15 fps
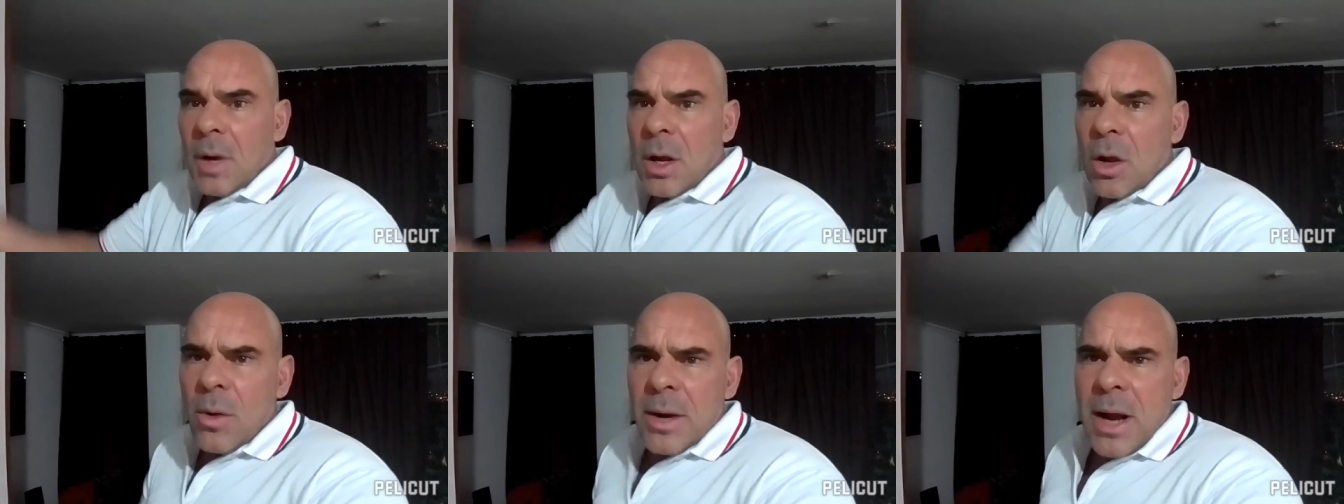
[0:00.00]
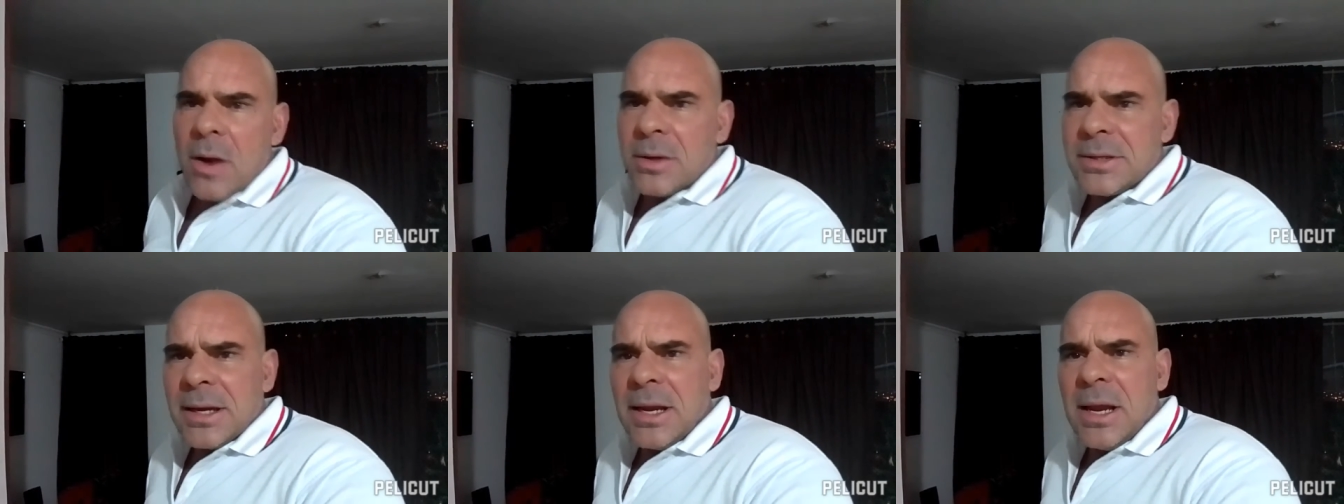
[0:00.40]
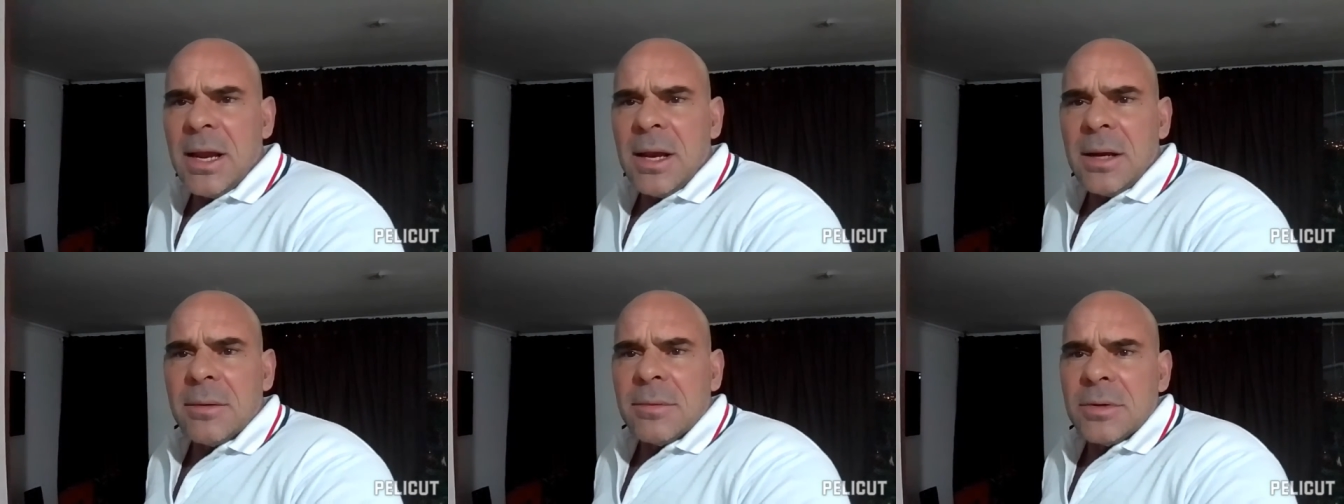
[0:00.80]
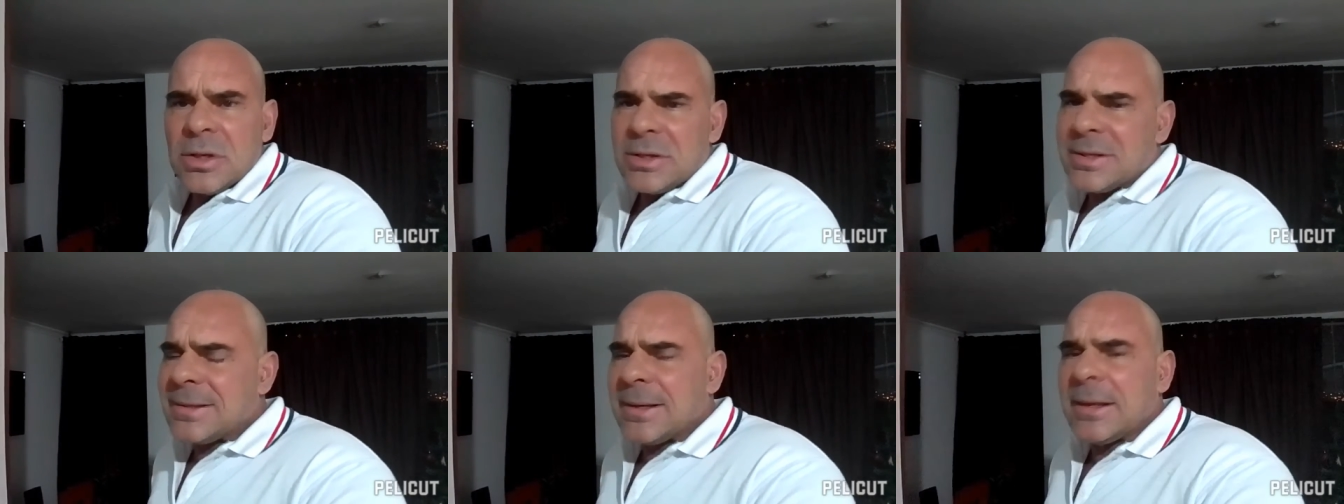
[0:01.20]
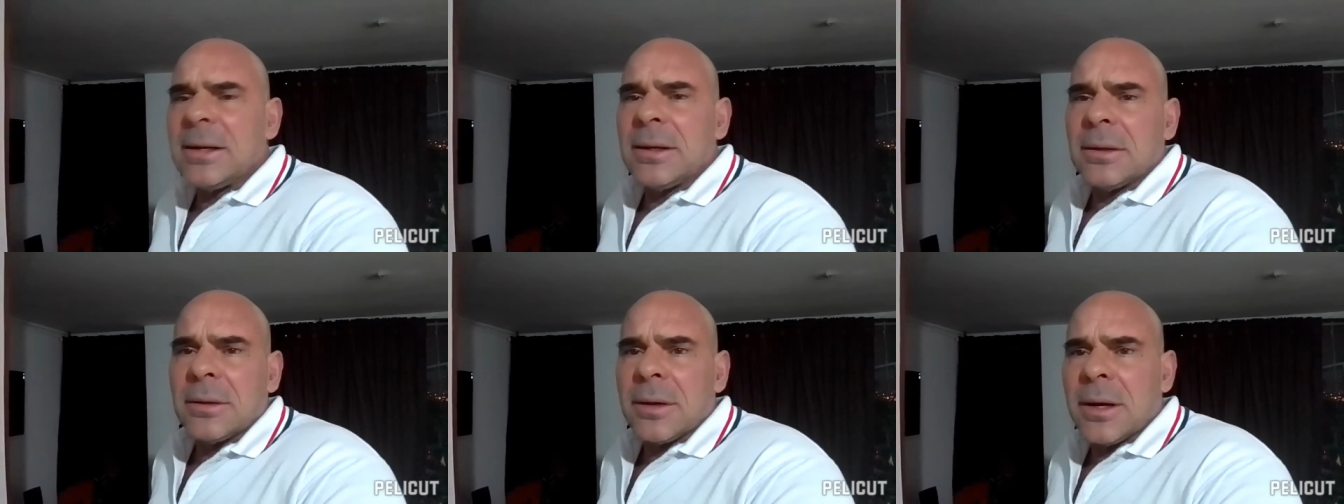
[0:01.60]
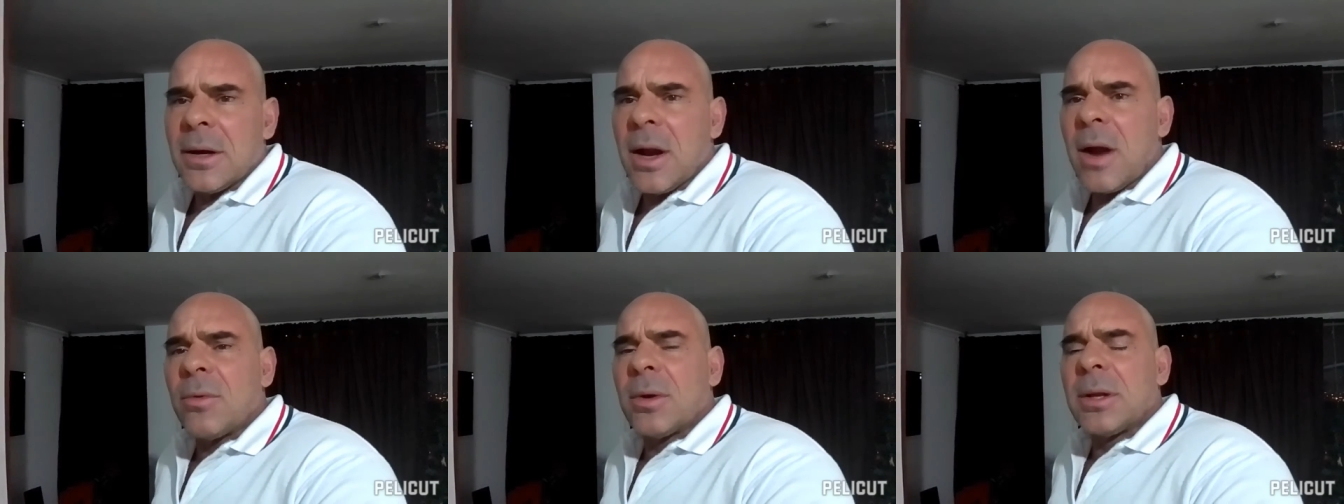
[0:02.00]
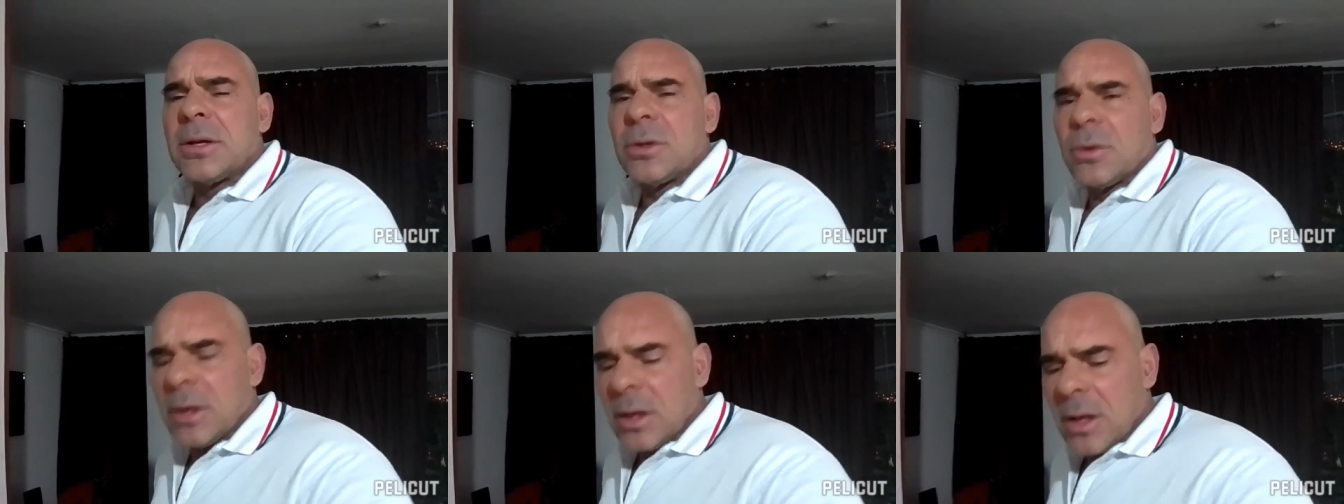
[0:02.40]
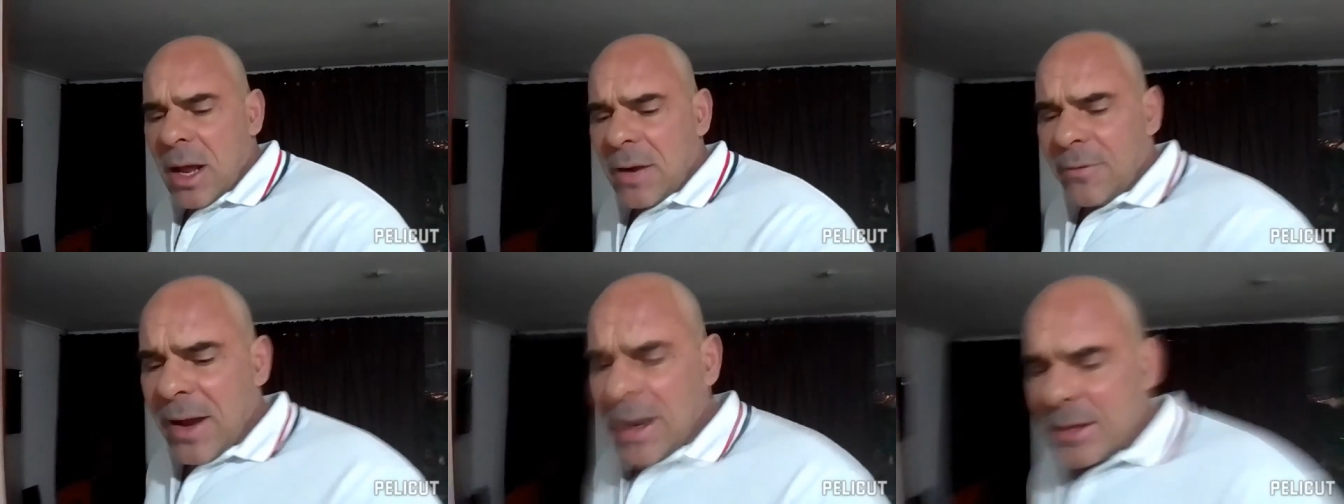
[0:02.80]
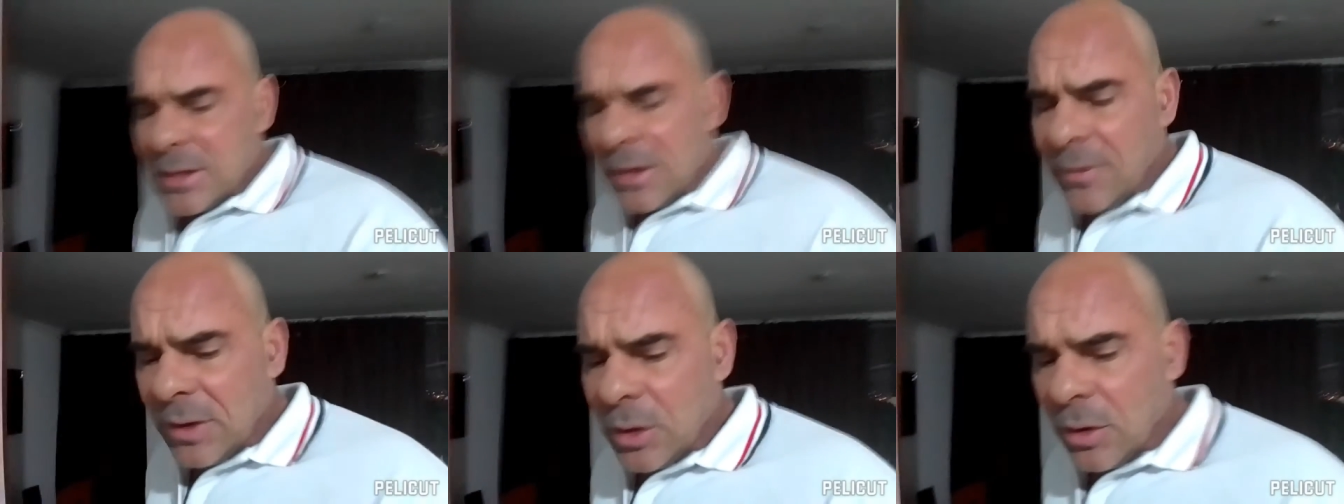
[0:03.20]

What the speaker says: going out to eat and just sitting and not really doing a lot of activity.